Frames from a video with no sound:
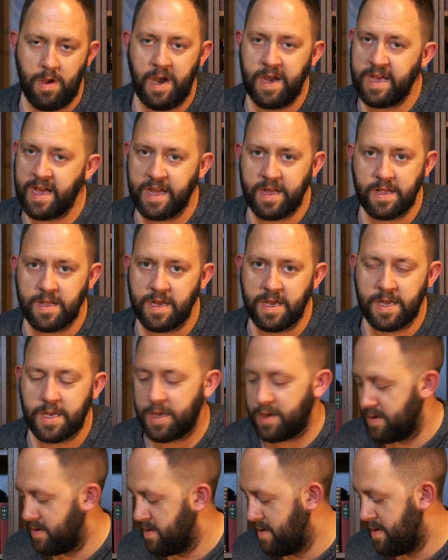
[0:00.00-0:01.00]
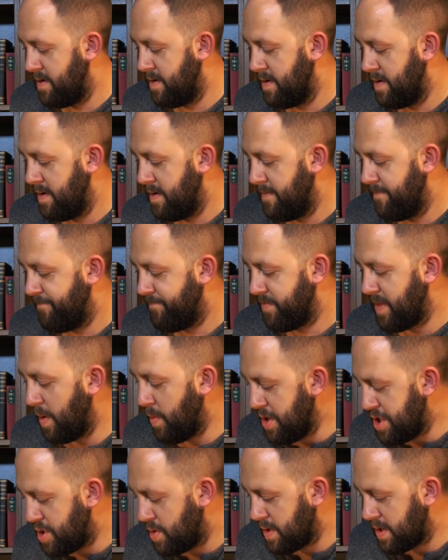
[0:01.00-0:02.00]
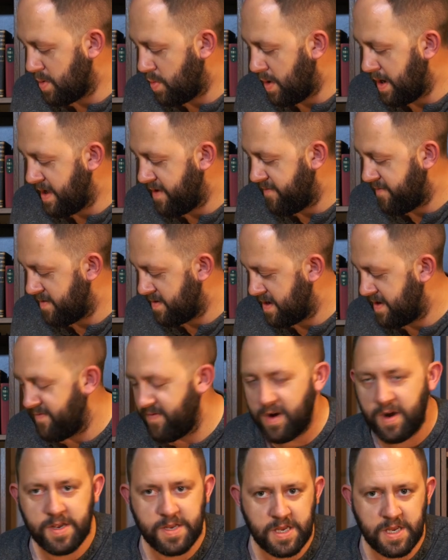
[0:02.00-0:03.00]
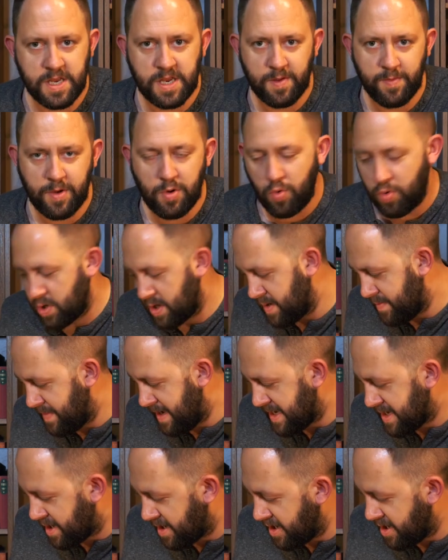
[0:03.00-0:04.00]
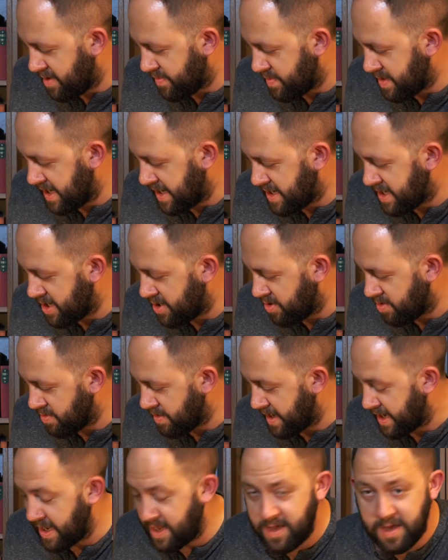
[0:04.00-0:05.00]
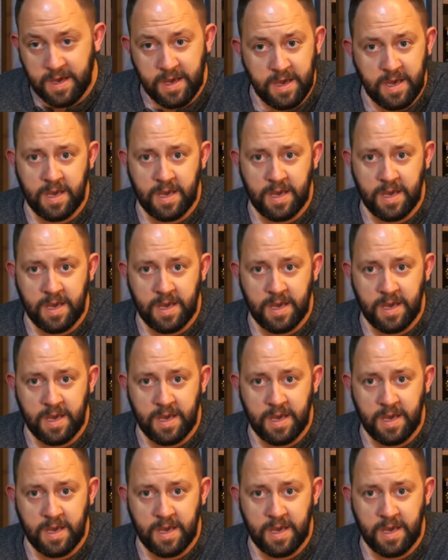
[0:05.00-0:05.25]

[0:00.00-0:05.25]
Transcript: I hate this. I wish there was a way for devices to be automatically updated already.